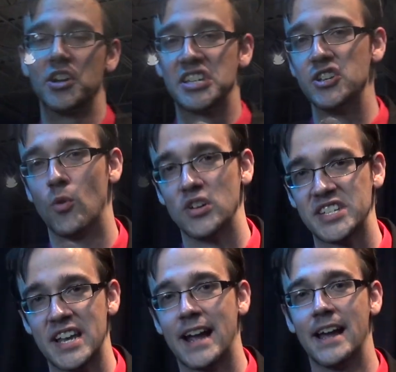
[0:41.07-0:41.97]
took us into our
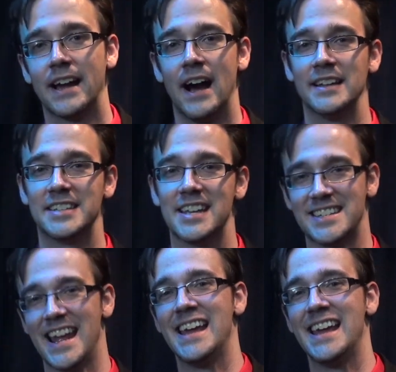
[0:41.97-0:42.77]
second contest,